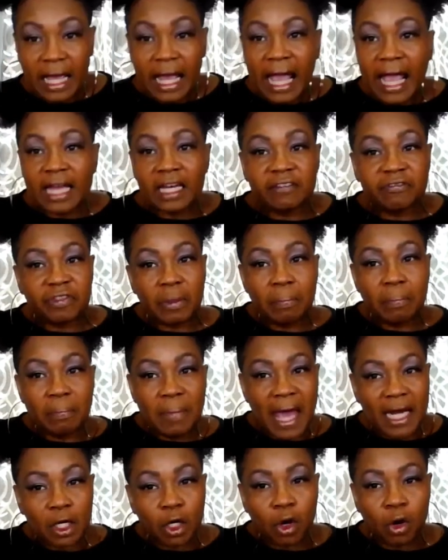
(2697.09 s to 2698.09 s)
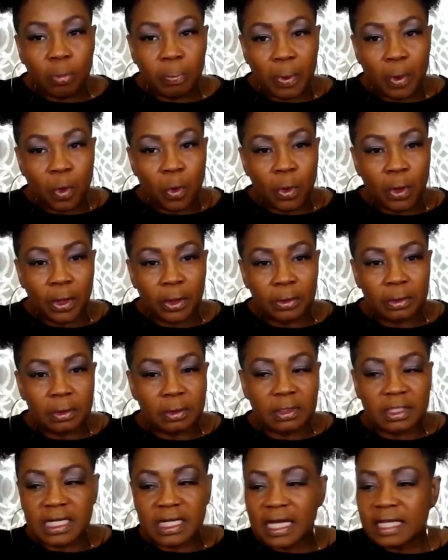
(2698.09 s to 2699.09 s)
And if the medical board
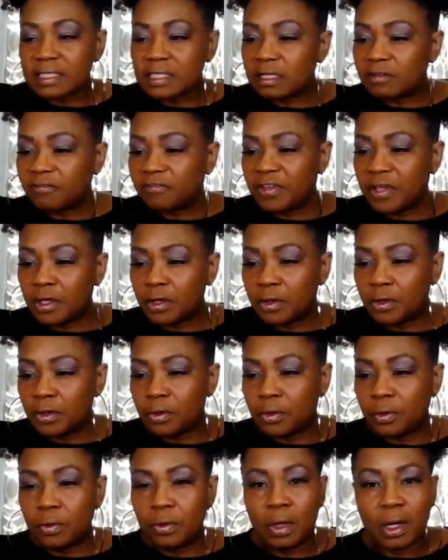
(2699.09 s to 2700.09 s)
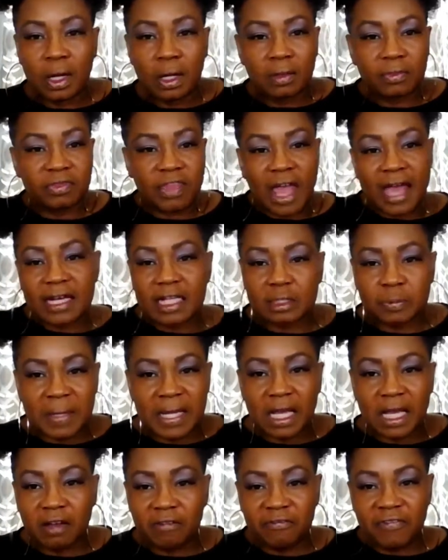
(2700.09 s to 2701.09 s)
doesn't view that as being a